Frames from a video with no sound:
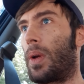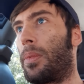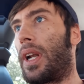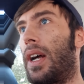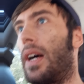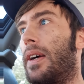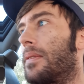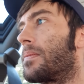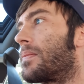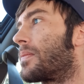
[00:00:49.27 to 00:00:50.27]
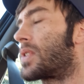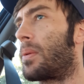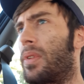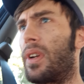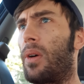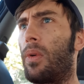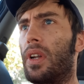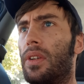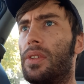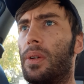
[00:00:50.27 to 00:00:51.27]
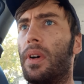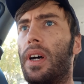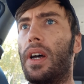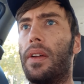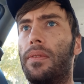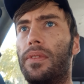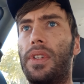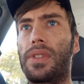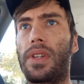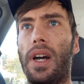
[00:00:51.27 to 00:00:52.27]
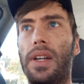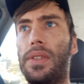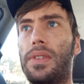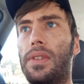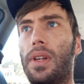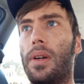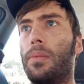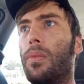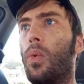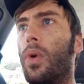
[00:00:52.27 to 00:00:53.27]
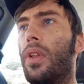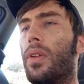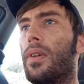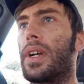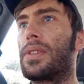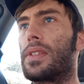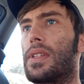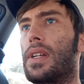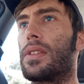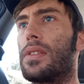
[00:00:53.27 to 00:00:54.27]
But something I wanted to discuss, one of the reasons that,